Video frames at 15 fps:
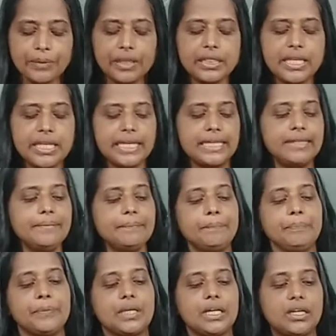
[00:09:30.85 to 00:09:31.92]

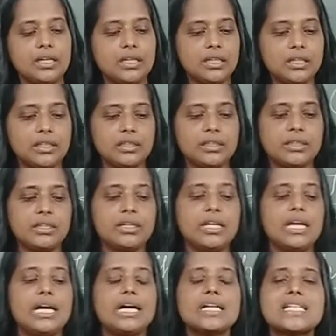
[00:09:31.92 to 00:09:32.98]
Then
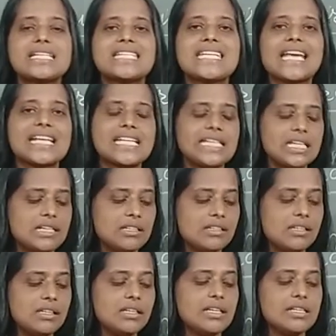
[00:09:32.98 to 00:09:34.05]
a
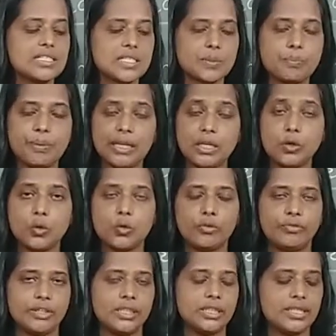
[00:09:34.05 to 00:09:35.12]
technical
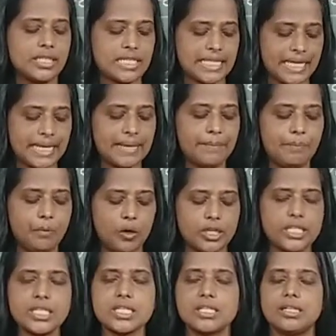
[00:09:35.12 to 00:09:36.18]
spillover, the second
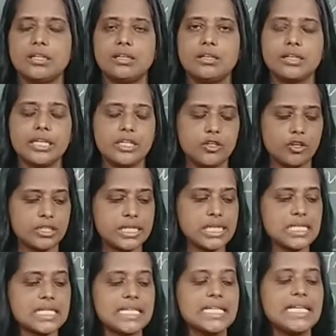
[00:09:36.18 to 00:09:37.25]
point in your
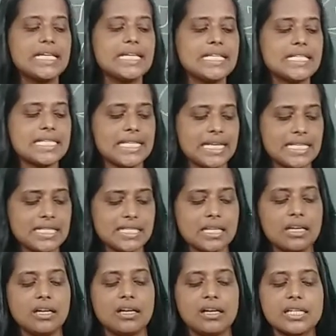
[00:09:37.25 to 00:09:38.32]
text, it says
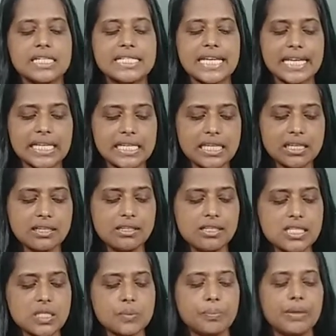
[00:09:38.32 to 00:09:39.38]
a
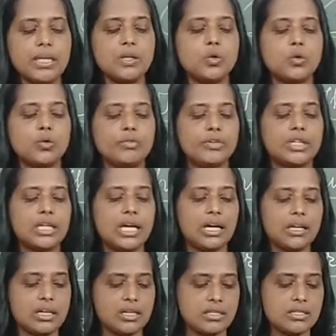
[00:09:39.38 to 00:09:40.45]
technical spillover
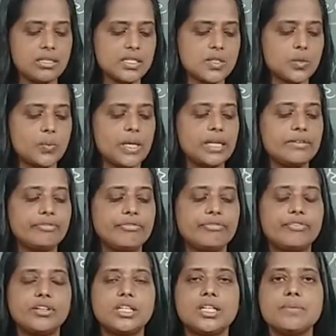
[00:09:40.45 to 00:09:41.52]
occurs when a
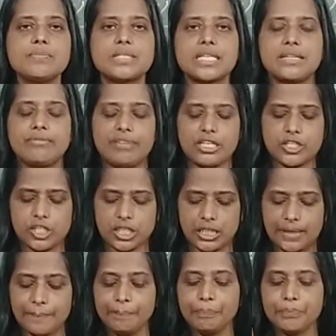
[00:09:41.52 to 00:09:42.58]
firm's
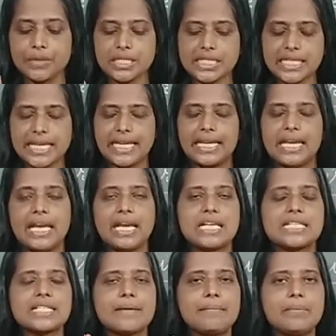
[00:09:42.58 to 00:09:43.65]
invention, see,
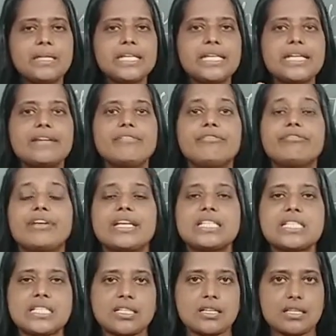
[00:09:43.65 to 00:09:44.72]
somebody
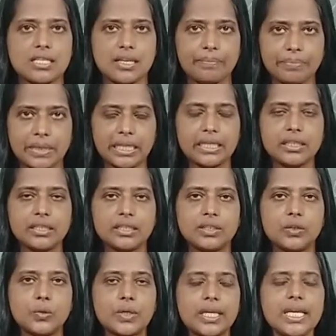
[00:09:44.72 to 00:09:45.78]
invents something,
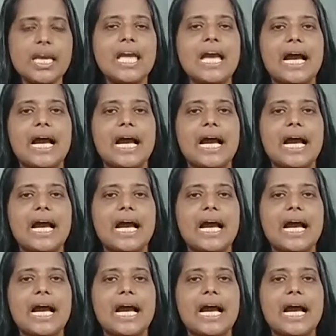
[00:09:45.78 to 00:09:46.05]
okay?